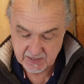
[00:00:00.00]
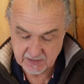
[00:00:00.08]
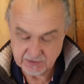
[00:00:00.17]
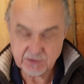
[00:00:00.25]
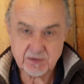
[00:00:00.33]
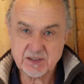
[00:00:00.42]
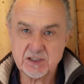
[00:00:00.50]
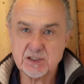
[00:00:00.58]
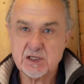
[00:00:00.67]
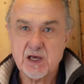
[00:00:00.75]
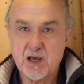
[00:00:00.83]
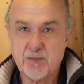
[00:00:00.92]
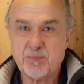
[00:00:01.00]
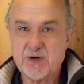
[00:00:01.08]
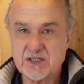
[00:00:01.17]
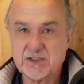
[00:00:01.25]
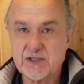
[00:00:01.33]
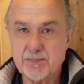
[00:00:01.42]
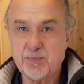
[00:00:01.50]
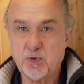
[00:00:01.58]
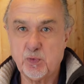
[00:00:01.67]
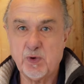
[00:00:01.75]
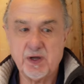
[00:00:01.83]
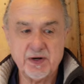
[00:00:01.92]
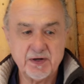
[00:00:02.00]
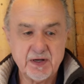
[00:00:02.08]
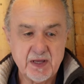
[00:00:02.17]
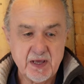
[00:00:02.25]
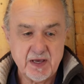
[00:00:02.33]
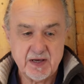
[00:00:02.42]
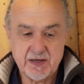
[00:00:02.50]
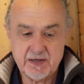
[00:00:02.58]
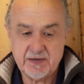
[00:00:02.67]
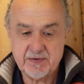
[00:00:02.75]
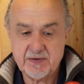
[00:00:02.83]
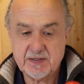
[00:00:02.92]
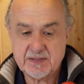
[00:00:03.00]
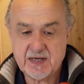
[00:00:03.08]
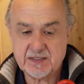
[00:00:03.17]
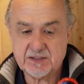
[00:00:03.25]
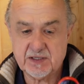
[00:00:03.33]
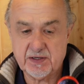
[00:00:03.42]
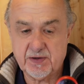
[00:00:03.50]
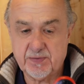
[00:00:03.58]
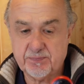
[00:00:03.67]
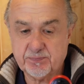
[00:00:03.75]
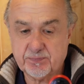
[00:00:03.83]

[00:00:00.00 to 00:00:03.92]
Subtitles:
So this is a pretty simple one. It has a